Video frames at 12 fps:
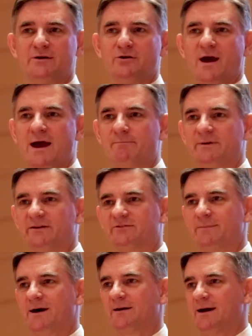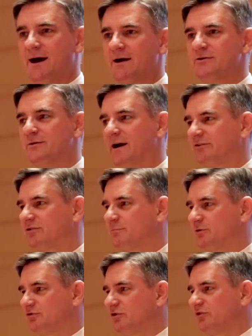Business Mastery is based
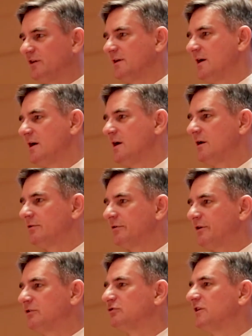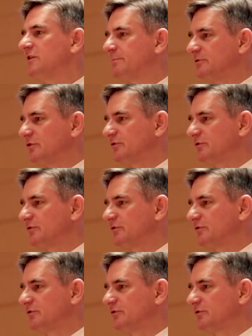on more than 30 years' experience in